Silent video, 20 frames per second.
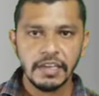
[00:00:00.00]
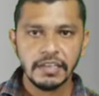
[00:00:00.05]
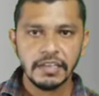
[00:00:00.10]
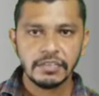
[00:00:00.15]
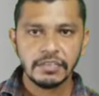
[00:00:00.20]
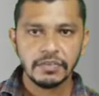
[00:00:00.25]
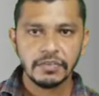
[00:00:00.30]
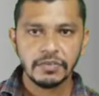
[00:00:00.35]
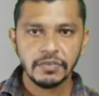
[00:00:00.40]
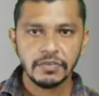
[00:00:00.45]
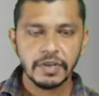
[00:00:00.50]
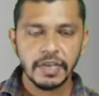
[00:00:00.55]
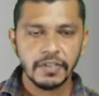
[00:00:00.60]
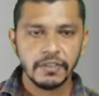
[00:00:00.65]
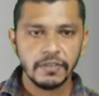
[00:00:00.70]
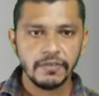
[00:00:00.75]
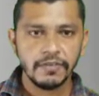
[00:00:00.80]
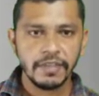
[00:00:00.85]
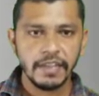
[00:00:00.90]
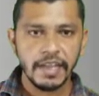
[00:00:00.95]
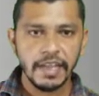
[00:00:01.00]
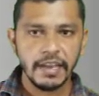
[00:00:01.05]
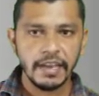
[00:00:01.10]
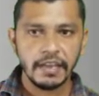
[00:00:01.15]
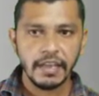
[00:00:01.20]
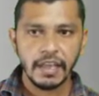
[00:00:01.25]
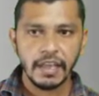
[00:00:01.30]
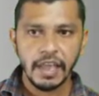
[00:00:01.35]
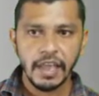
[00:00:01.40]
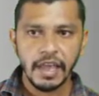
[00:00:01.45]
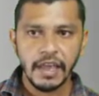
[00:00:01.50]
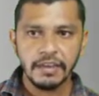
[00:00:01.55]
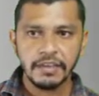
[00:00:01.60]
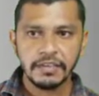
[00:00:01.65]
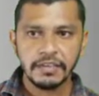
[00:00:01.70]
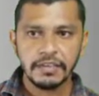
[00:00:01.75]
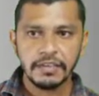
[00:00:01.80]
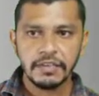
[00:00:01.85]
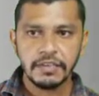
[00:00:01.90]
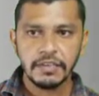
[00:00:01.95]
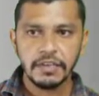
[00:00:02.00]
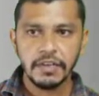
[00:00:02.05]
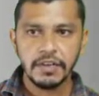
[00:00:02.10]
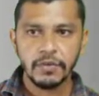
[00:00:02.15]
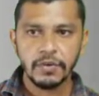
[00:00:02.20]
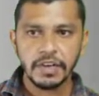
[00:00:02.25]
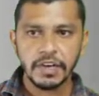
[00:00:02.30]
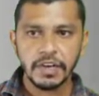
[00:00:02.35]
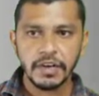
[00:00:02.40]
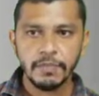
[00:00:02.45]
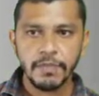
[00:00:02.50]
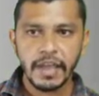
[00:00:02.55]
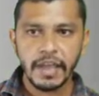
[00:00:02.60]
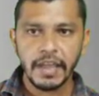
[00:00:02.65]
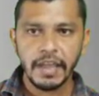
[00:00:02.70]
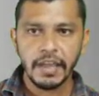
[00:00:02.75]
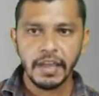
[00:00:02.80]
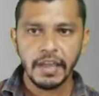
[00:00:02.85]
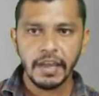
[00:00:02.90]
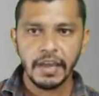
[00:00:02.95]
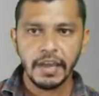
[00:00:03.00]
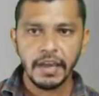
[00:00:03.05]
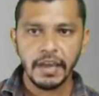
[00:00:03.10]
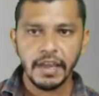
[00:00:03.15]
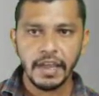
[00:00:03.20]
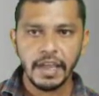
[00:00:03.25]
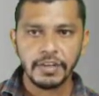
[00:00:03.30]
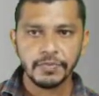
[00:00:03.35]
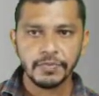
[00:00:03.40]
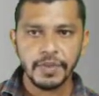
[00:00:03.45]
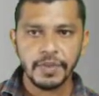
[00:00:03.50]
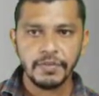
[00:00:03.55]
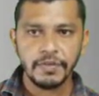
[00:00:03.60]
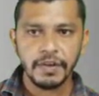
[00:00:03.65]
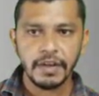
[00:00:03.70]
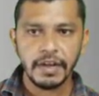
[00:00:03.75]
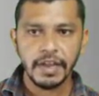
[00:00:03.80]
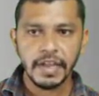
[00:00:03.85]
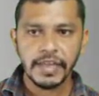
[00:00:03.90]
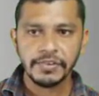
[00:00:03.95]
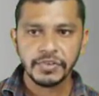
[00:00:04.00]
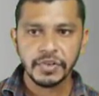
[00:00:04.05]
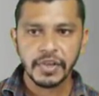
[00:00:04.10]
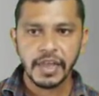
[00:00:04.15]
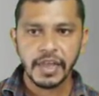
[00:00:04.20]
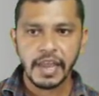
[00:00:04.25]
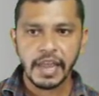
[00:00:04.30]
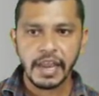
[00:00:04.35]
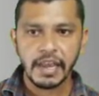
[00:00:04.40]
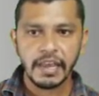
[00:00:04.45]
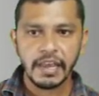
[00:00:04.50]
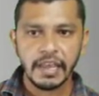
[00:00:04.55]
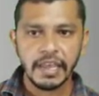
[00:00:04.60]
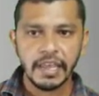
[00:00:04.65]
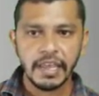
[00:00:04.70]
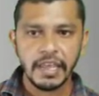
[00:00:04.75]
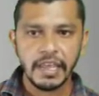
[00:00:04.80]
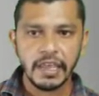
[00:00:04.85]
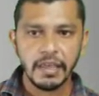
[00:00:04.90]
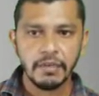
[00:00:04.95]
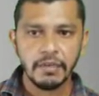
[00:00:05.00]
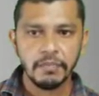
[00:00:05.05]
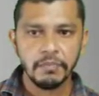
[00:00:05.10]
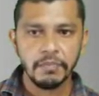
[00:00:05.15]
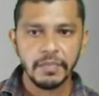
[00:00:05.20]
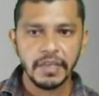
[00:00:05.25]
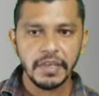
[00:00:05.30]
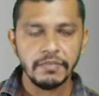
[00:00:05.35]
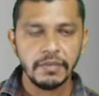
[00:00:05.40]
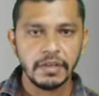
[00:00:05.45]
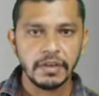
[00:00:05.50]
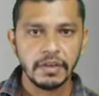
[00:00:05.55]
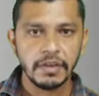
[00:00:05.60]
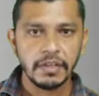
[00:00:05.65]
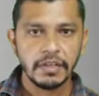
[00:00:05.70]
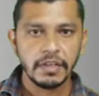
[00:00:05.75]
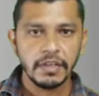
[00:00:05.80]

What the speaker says: is the true length of the line and it is denoted by a dash b1 dash and a b1